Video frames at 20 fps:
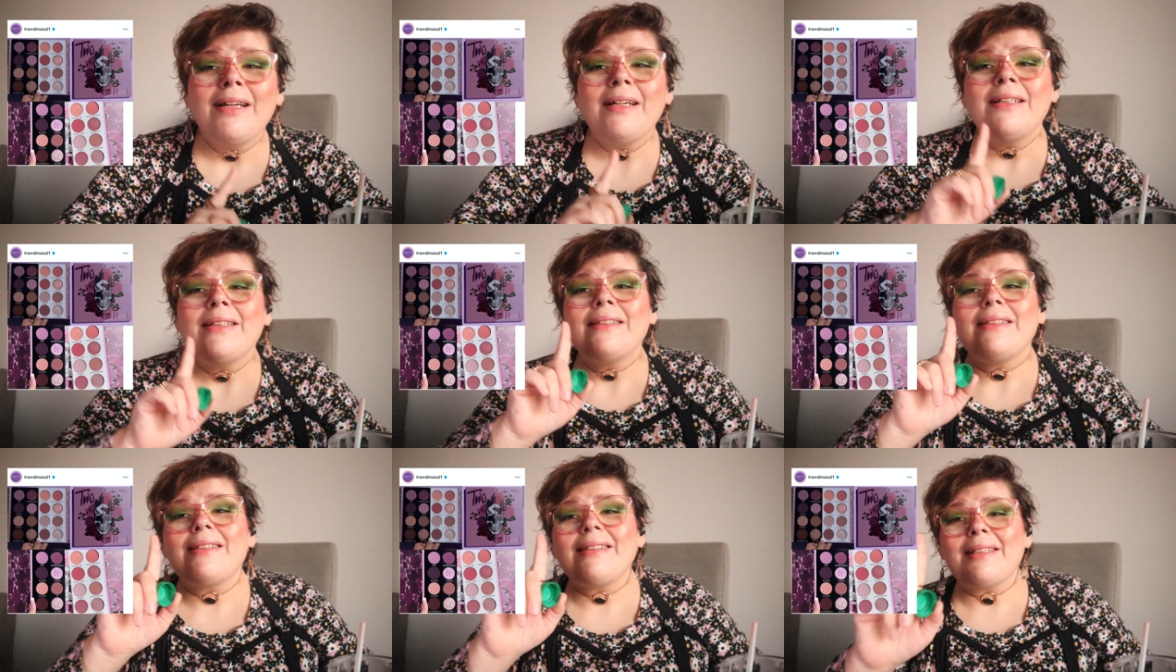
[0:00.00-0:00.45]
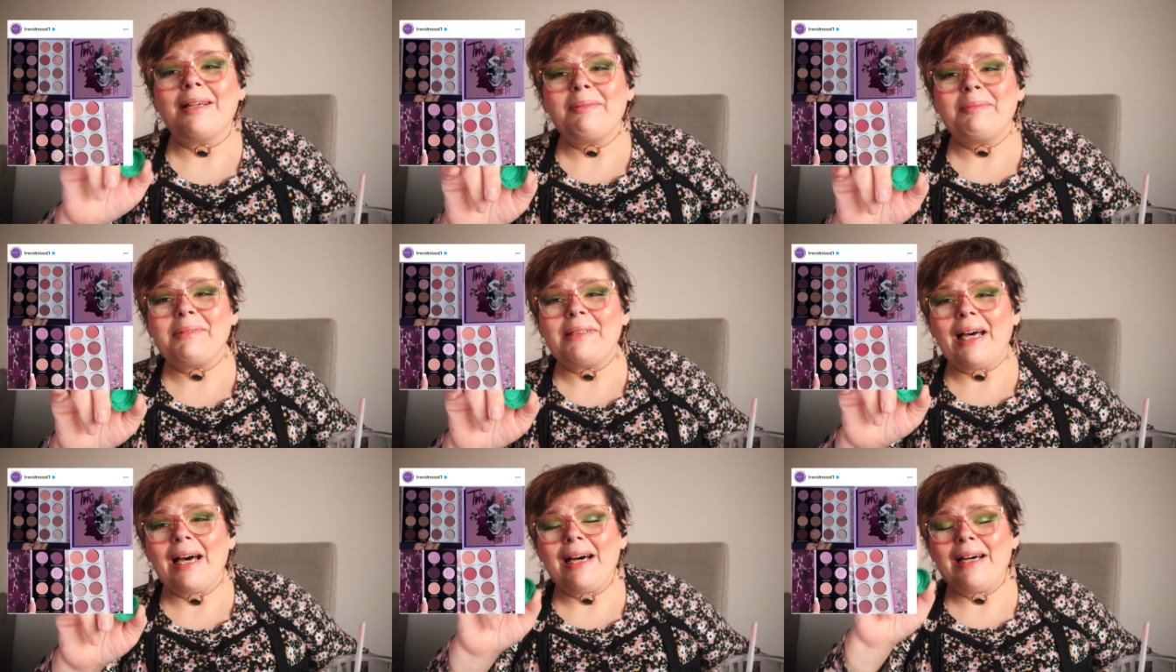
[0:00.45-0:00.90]

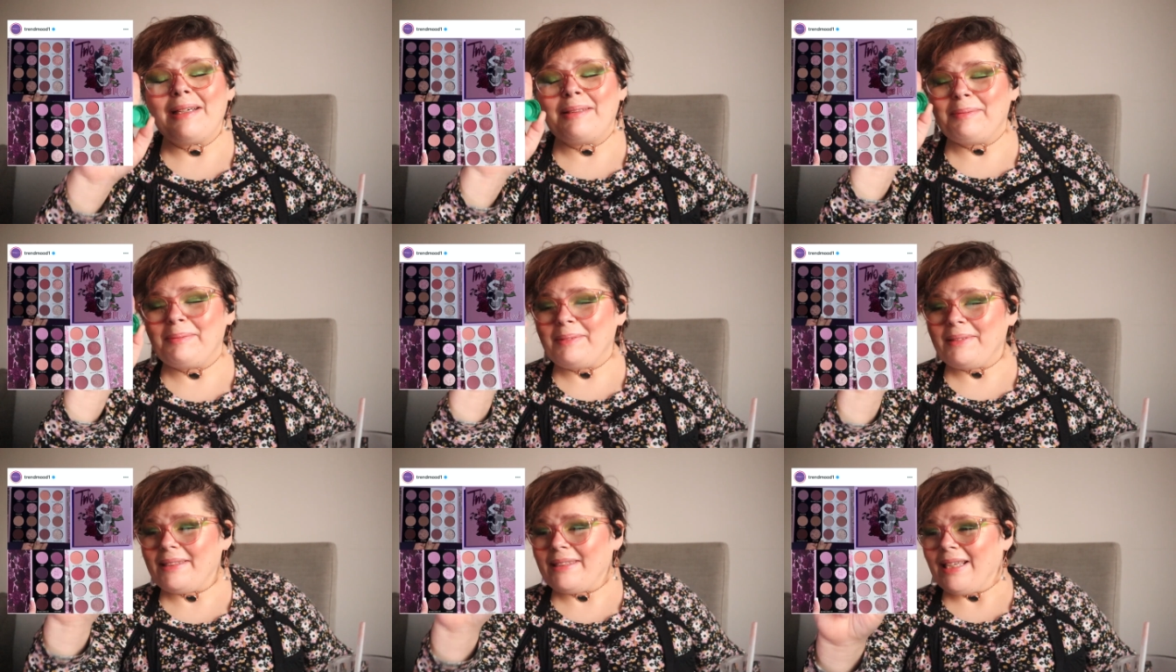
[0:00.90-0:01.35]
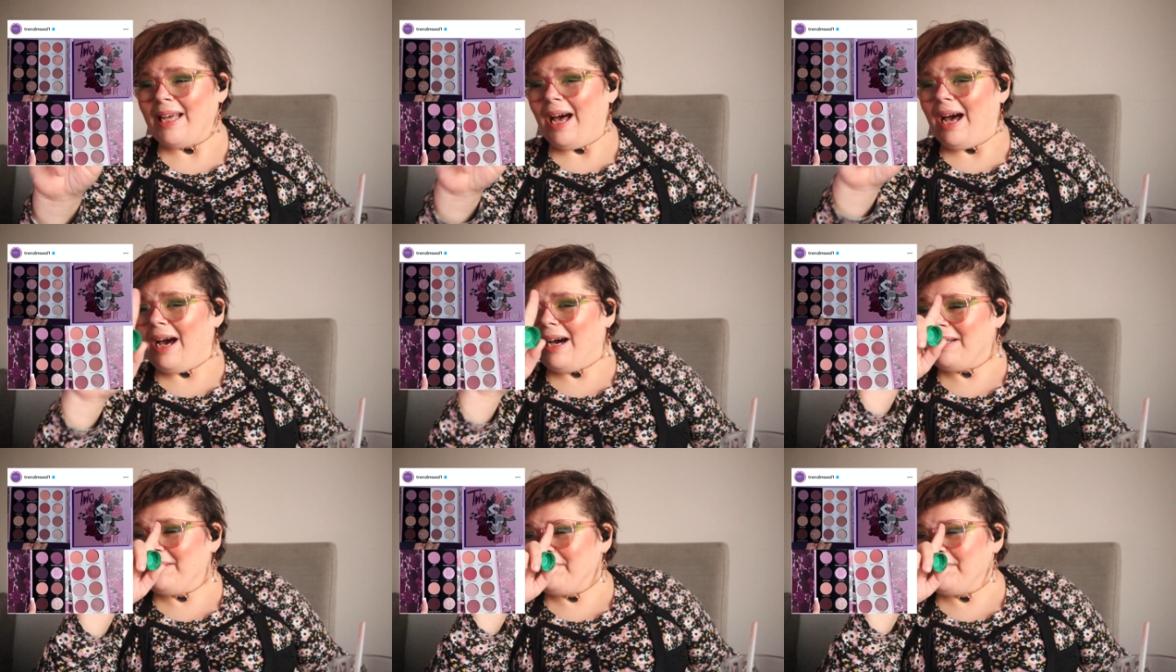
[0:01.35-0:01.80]
sometimes
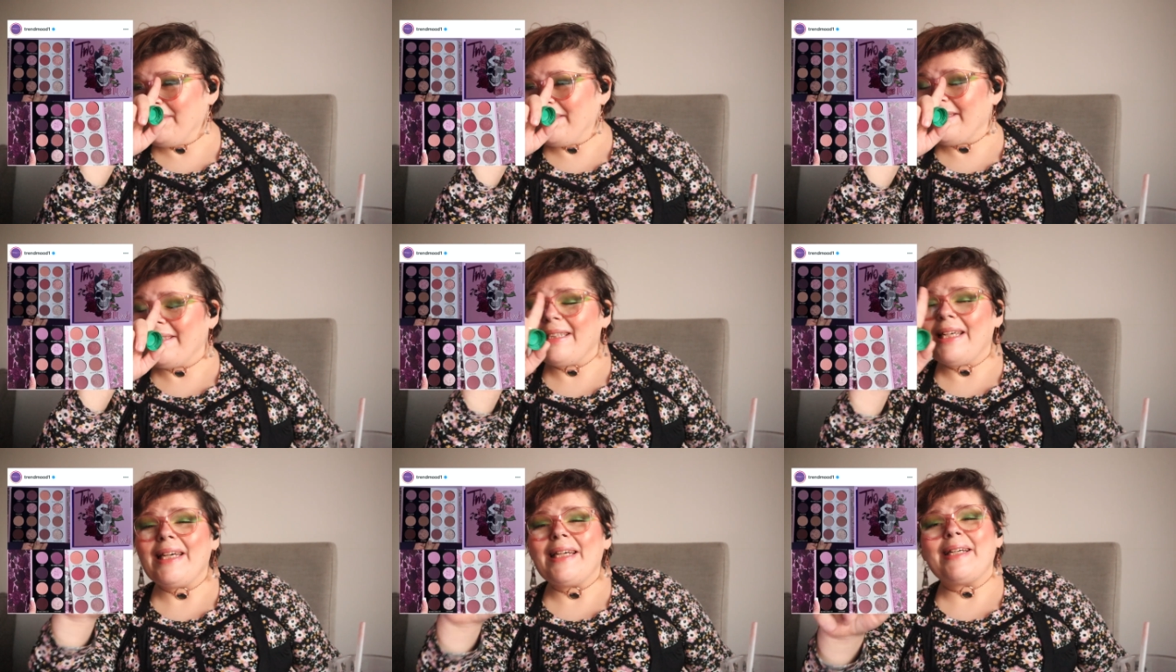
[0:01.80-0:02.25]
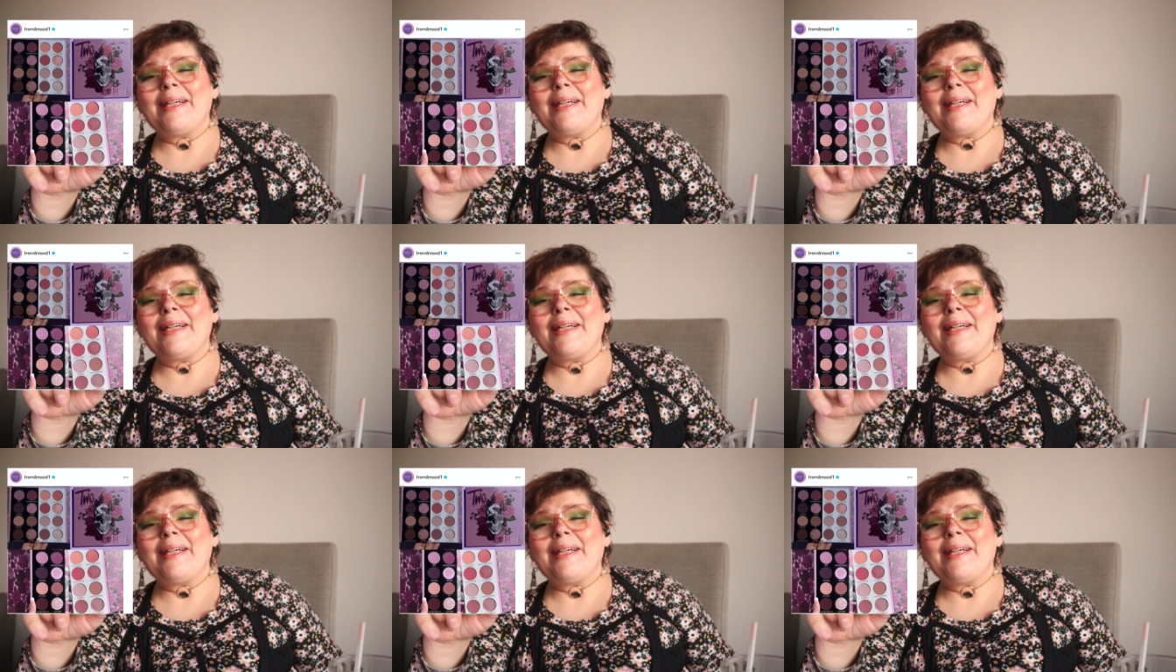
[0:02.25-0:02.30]
I'm just like,